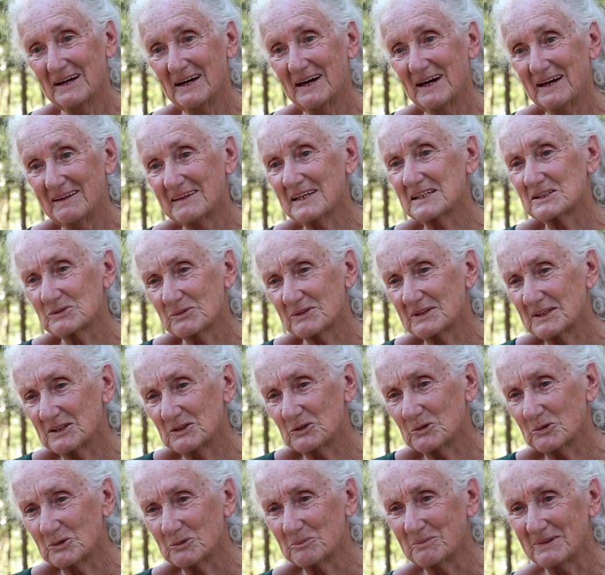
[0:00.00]
And that's what they
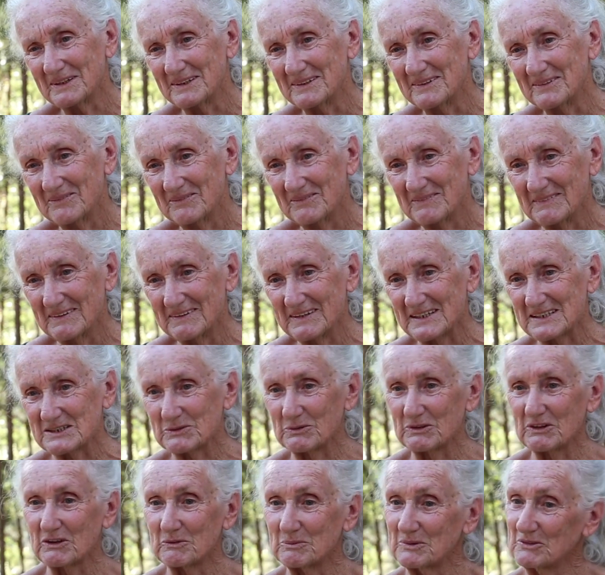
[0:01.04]
taught me, and
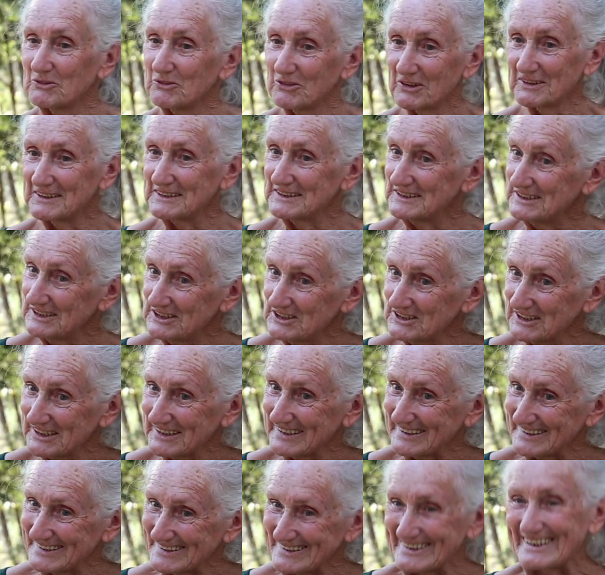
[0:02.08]
that's what I've been trying to teach
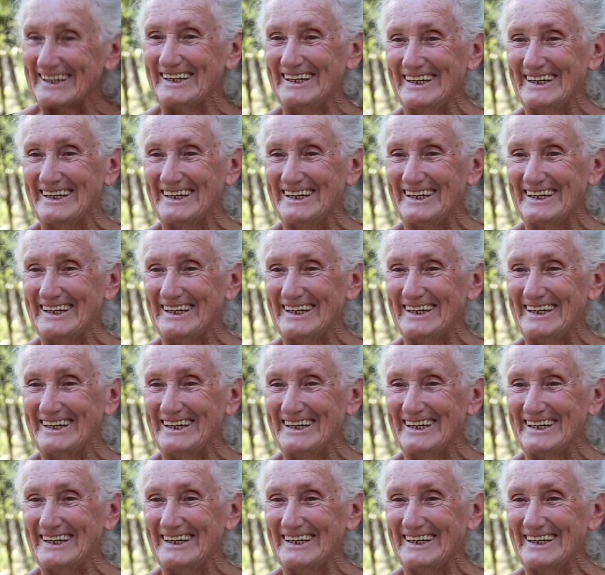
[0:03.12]
others.